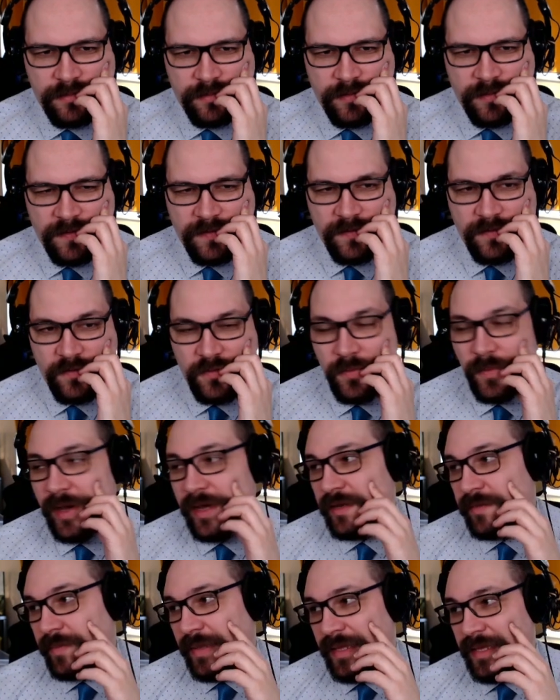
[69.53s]
The 2
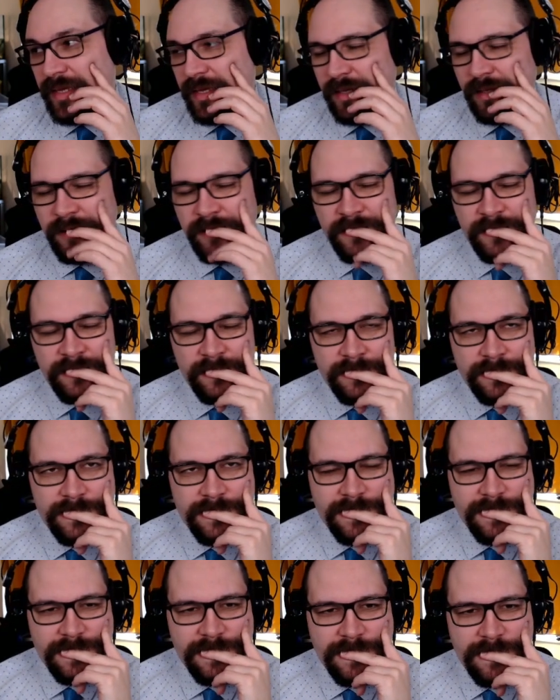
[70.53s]
might be
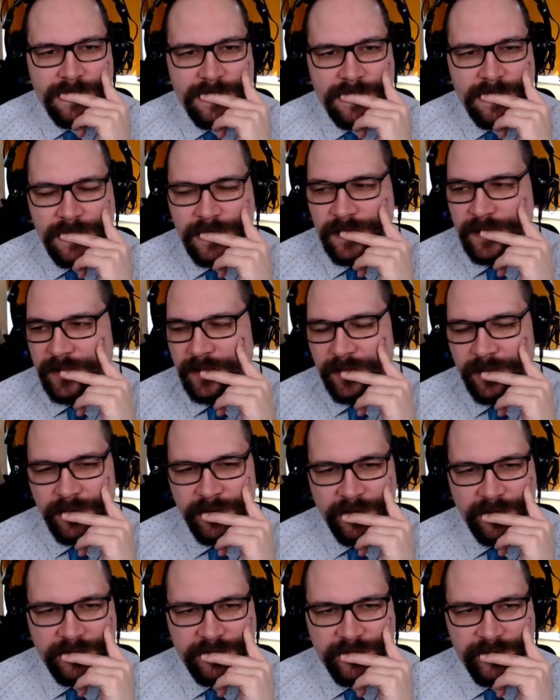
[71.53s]

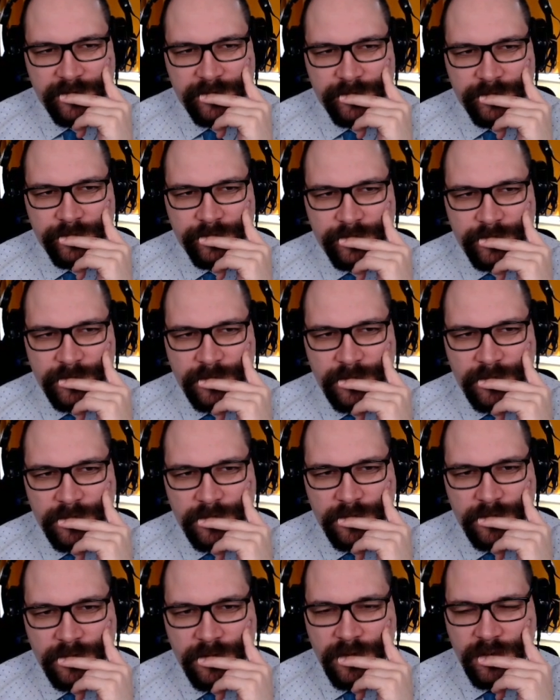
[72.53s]
negative.
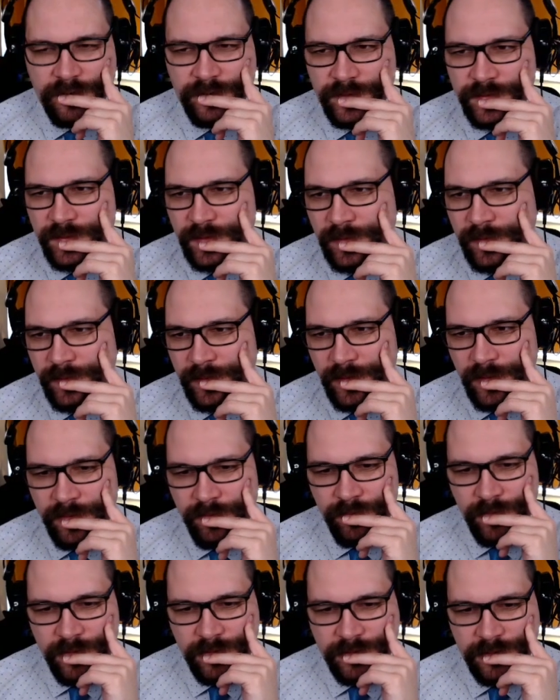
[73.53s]
Neutral. Okay,
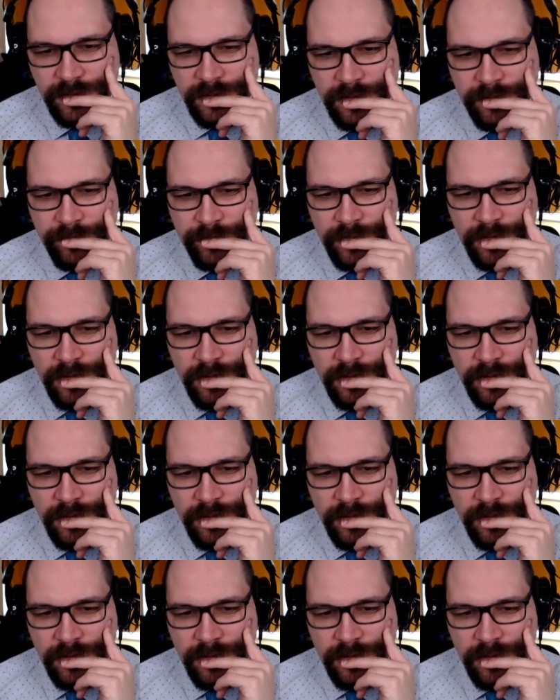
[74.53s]
I'll take that.